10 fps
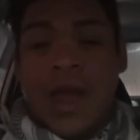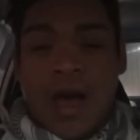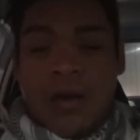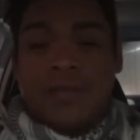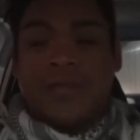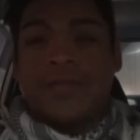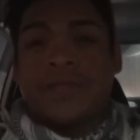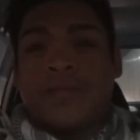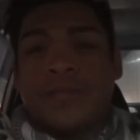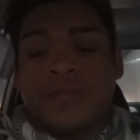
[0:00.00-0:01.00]
now,
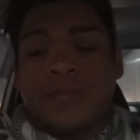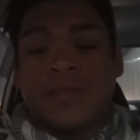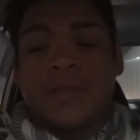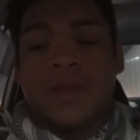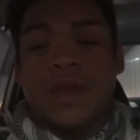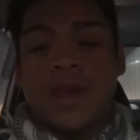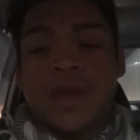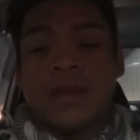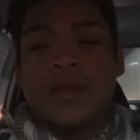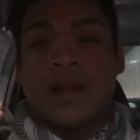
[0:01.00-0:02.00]
it
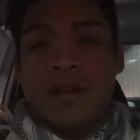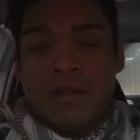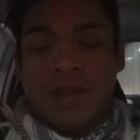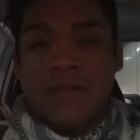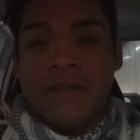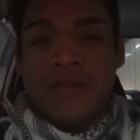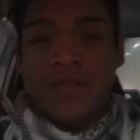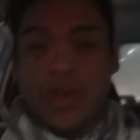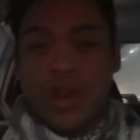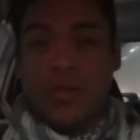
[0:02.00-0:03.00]
is currently
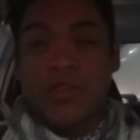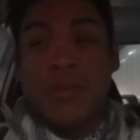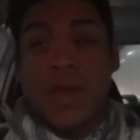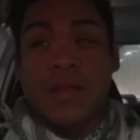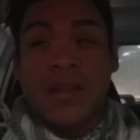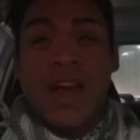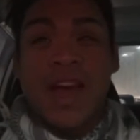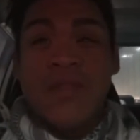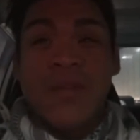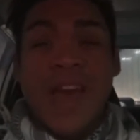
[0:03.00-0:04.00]
5.30, which means I
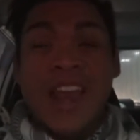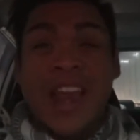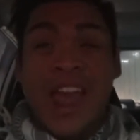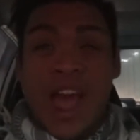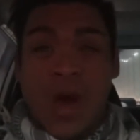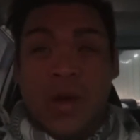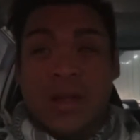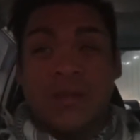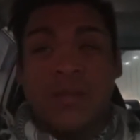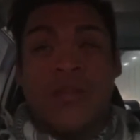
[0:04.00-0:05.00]
have about an
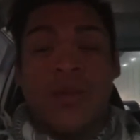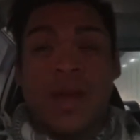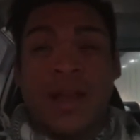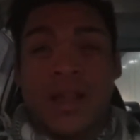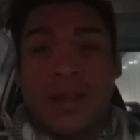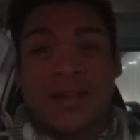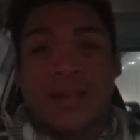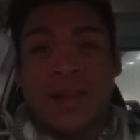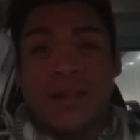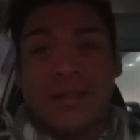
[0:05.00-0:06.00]
hour before my class
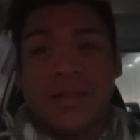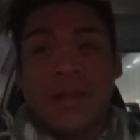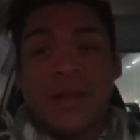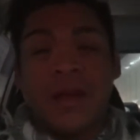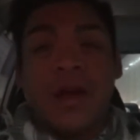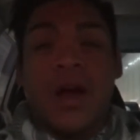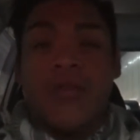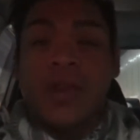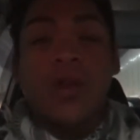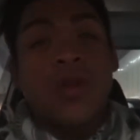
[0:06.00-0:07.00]
starts.
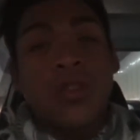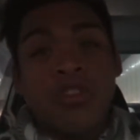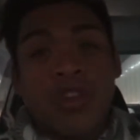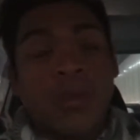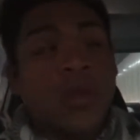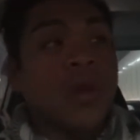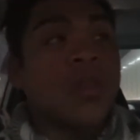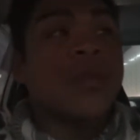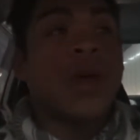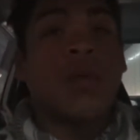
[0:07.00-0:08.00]
I've already called the gym and told
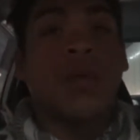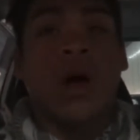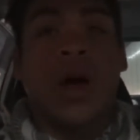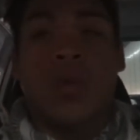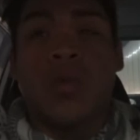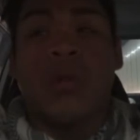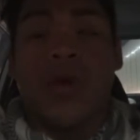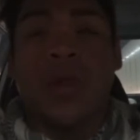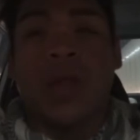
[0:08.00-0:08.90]
them that I will, I will most